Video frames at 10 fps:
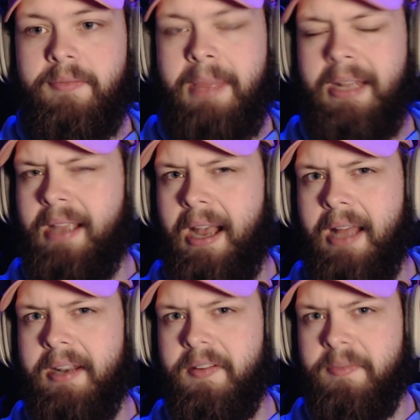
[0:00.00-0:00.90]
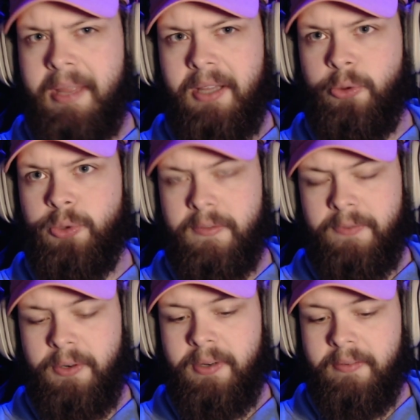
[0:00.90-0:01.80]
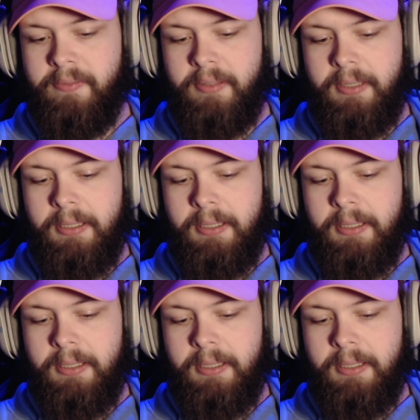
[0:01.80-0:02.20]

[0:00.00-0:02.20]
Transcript: met God and have met Lucifer and have,